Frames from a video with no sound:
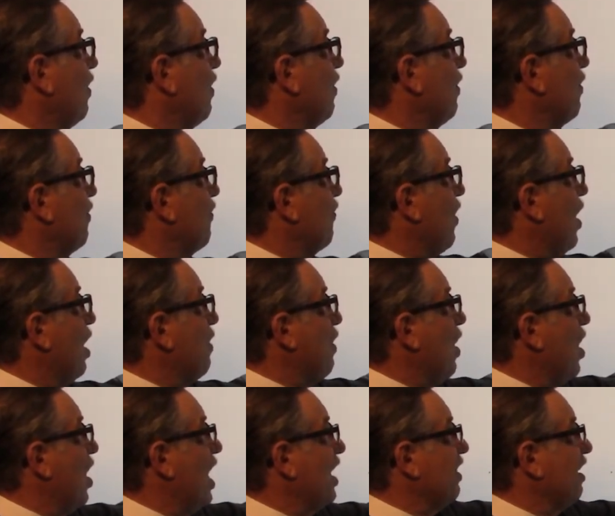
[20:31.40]
From
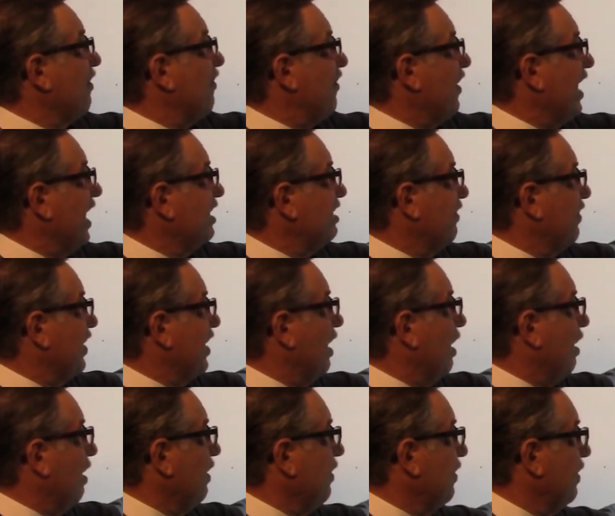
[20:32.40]
on the face of the
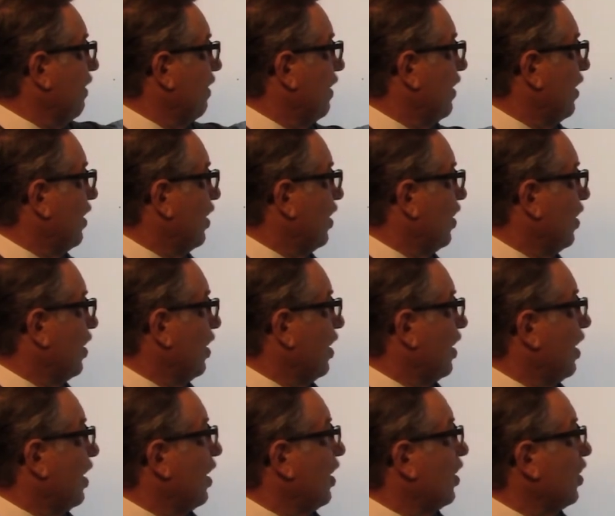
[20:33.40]
earth,
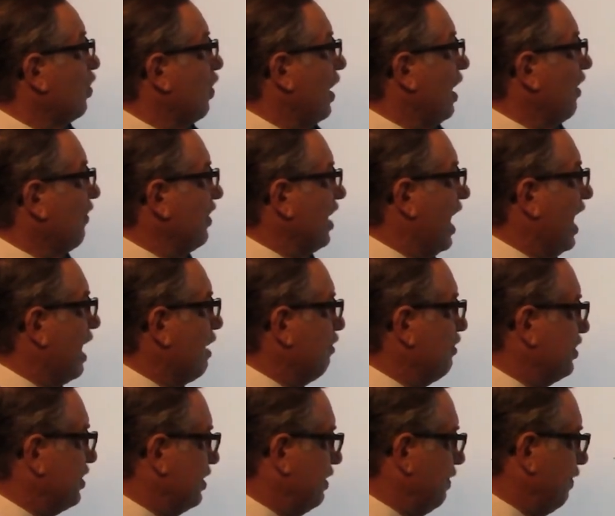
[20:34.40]
12
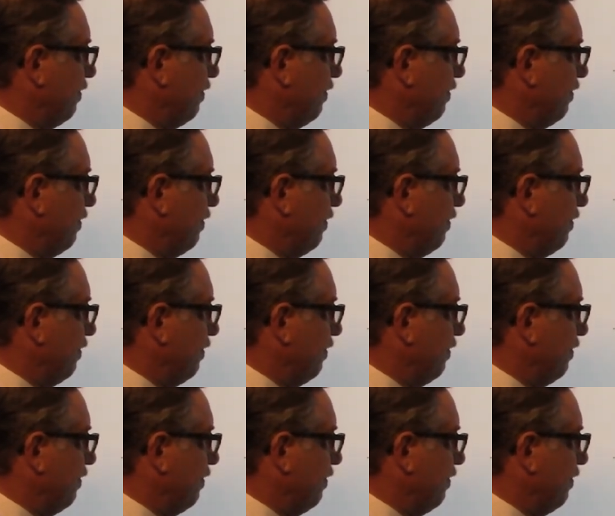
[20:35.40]
times.